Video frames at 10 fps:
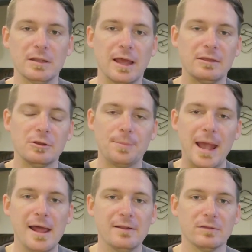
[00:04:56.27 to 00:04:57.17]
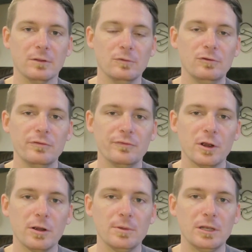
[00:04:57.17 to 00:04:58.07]
like your pad is a little too
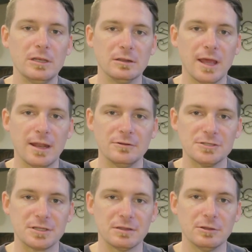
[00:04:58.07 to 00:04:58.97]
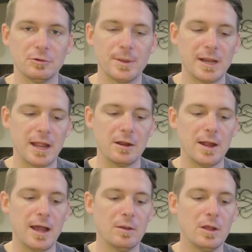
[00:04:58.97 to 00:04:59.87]
firm, you need to let just a little bit of air
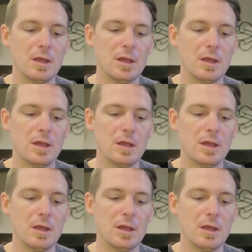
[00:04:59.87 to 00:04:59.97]
out,